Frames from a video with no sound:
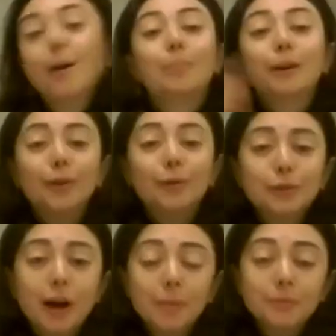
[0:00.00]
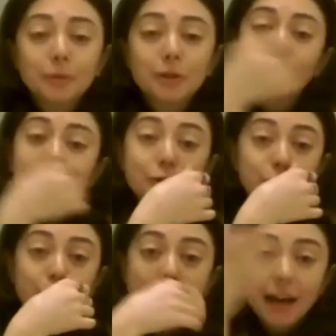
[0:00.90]
But it also helps when you want to
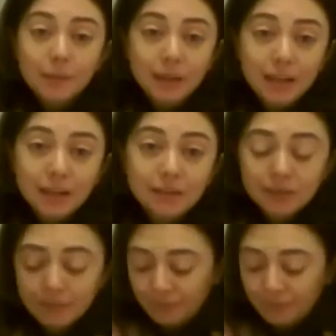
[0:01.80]
dry meat.